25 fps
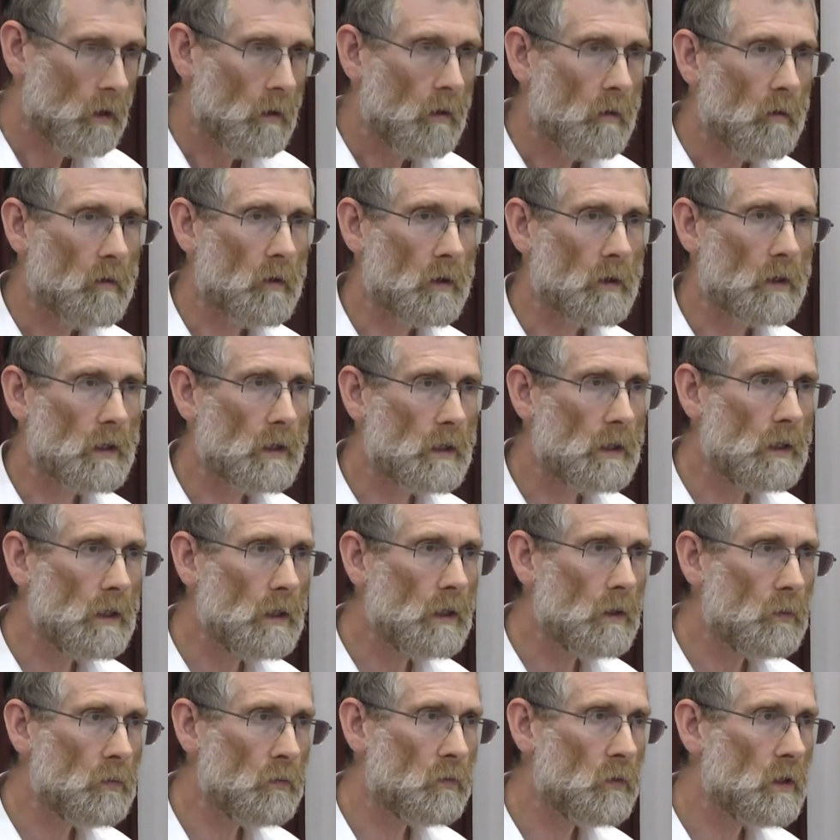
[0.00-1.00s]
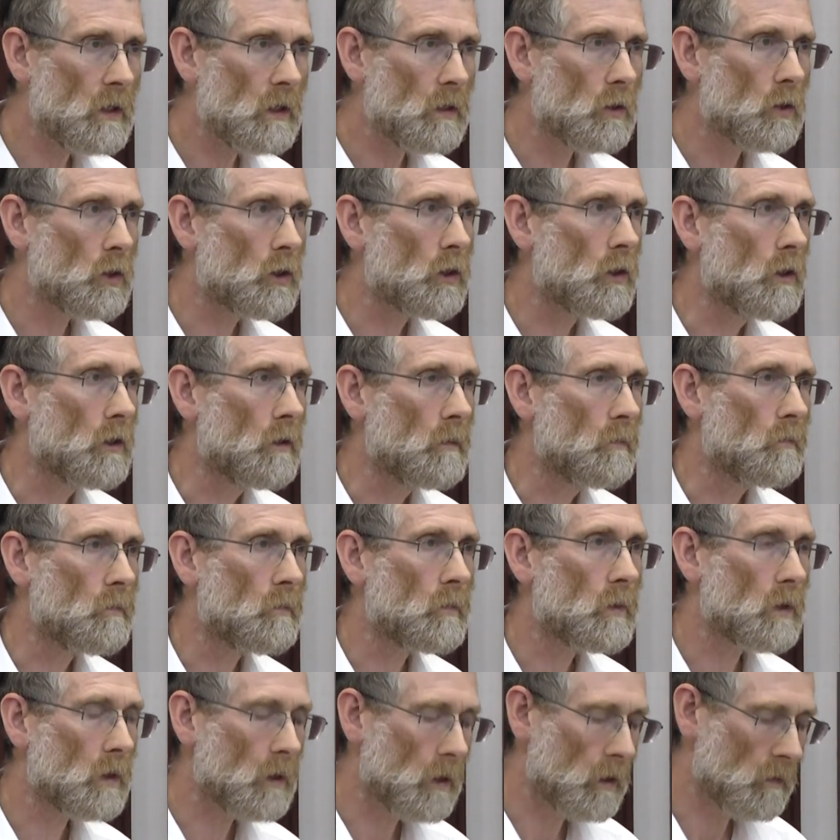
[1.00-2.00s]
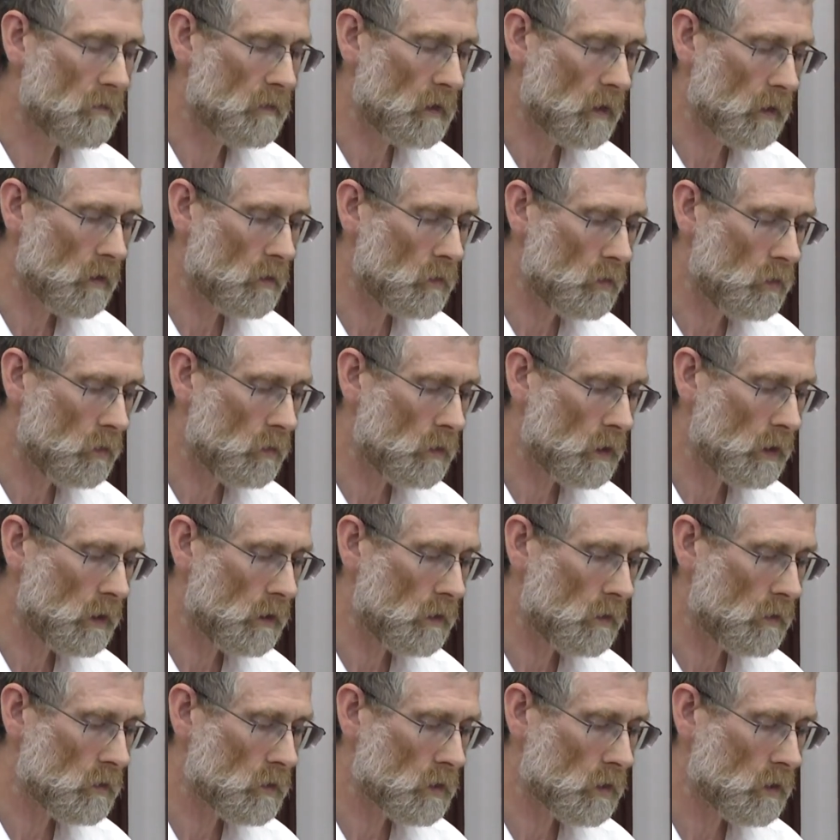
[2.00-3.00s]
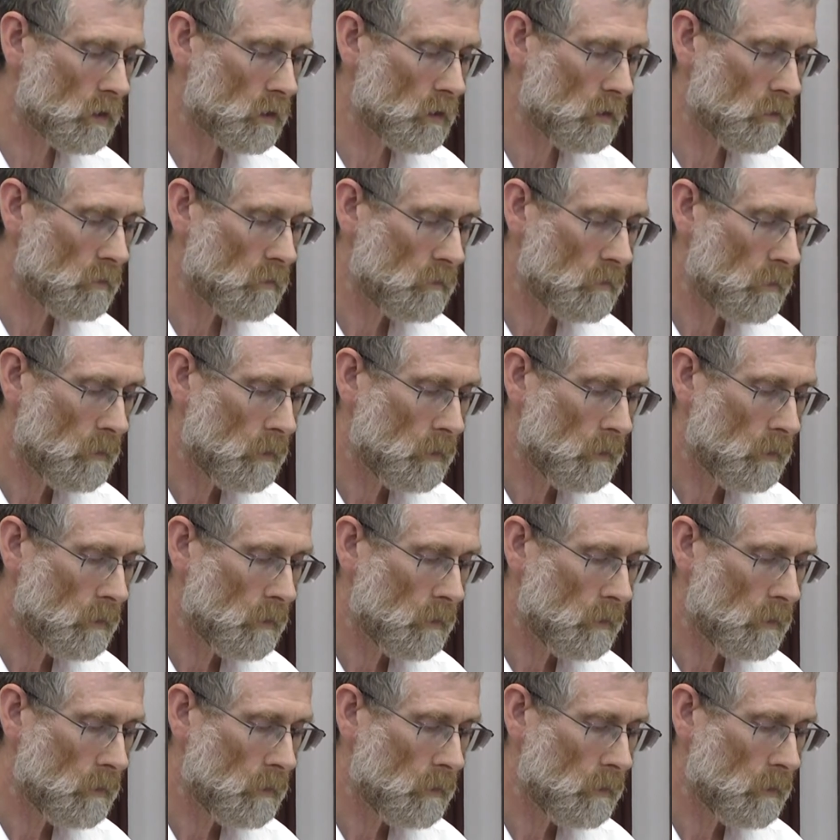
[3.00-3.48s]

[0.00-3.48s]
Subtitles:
the key feature of this new calendar